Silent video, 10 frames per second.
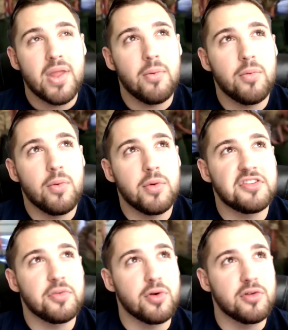what's
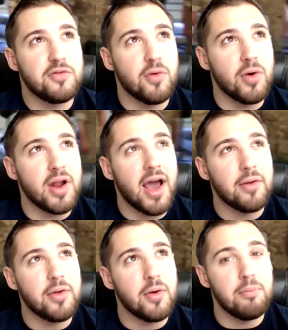the word for it? I
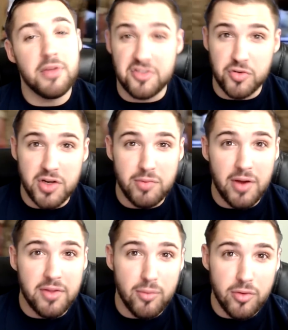don't know, mystery
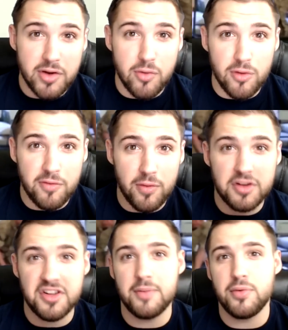around the Marine Corps, for
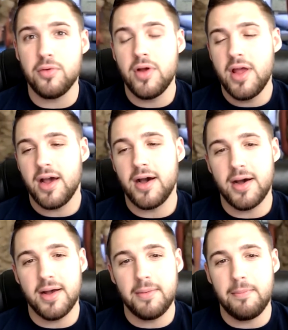example.
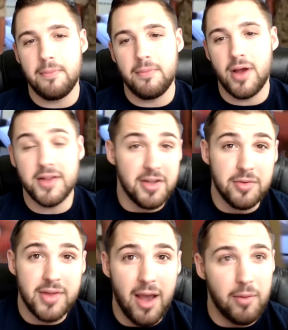Until
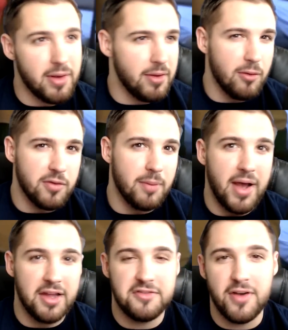now, over the
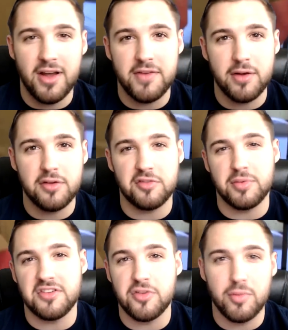past 5 years, there's
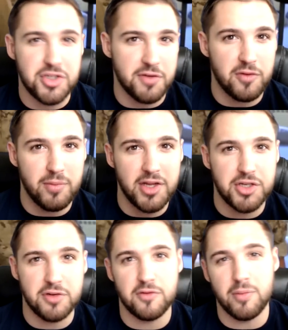been so much
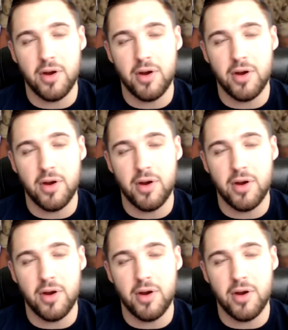information from